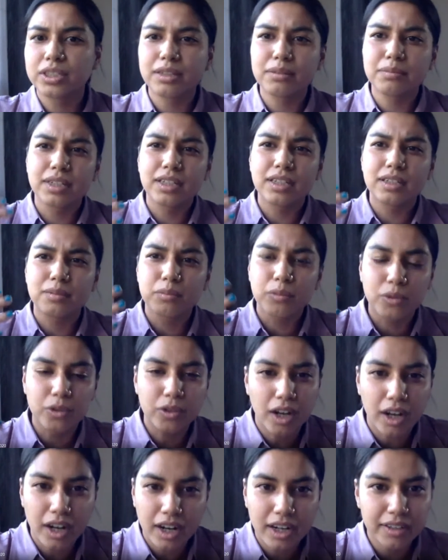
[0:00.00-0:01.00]
that make it more
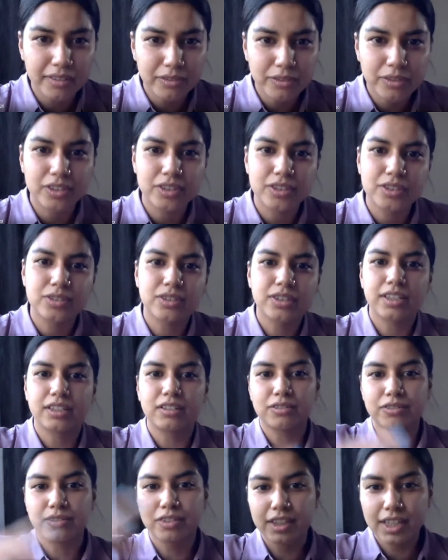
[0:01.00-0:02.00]
hard for us to kind
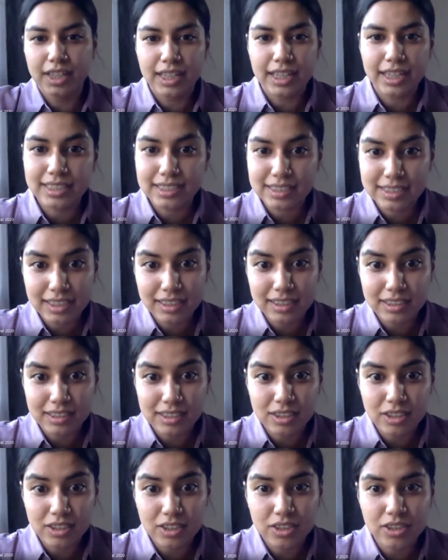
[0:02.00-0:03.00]
of excel in
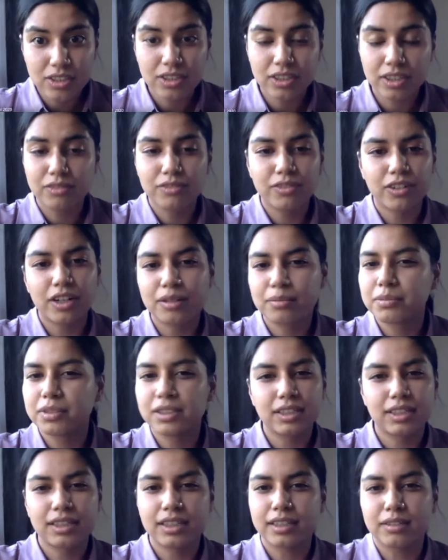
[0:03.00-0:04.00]
such an
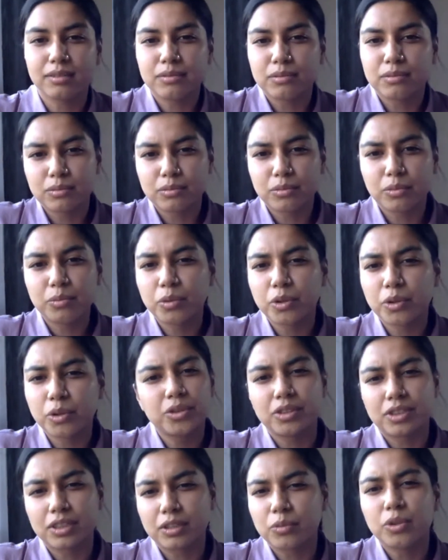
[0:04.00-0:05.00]
environment? Like, what
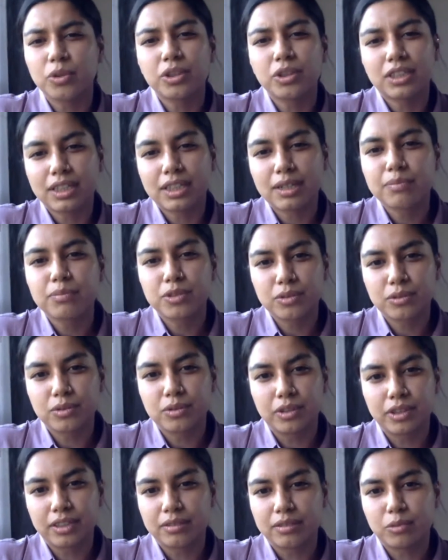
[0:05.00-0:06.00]
do you think? What kept you
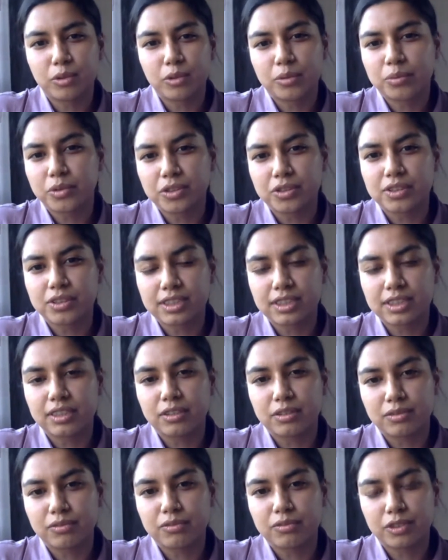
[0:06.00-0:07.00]
going, and what would you say
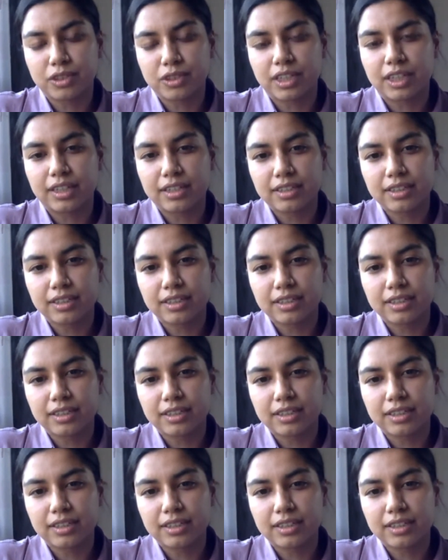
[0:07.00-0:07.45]
for that?